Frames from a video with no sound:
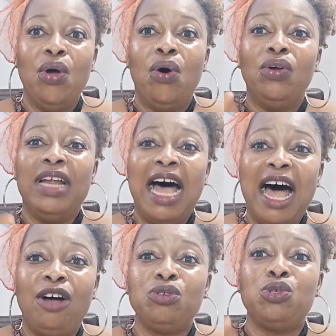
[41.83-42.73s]
on
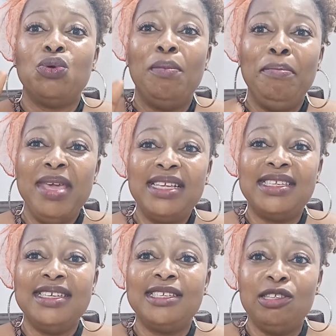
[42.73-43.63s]
how to
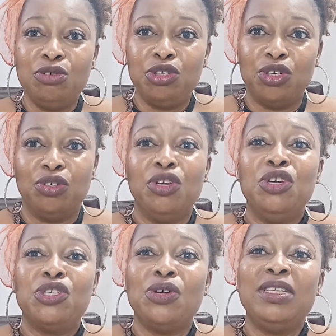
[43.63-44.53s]
mix this lotion
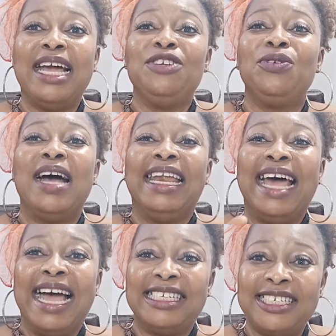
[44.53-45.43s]
so that you can
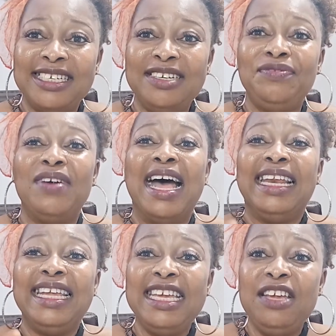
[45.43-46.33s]
achieve
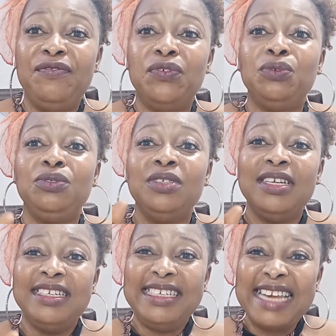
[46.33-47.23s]
an even
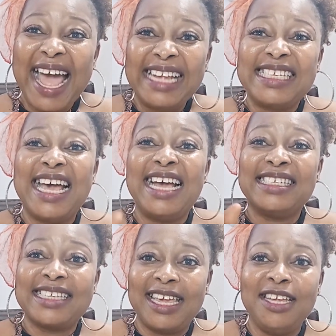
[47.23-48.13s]
lighter
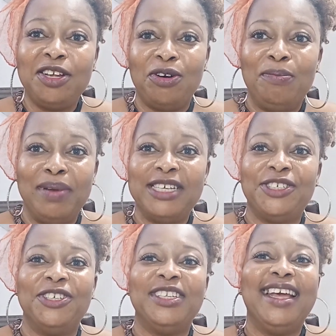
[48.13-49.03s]
skin
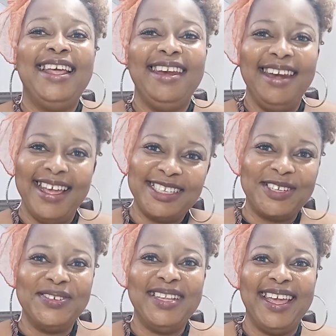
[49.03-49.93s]
complexion. Let's
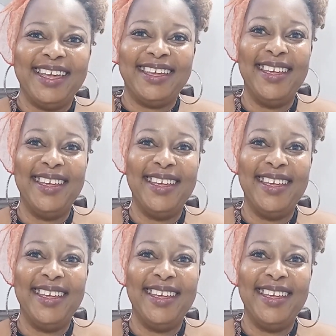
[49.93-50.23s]
go there.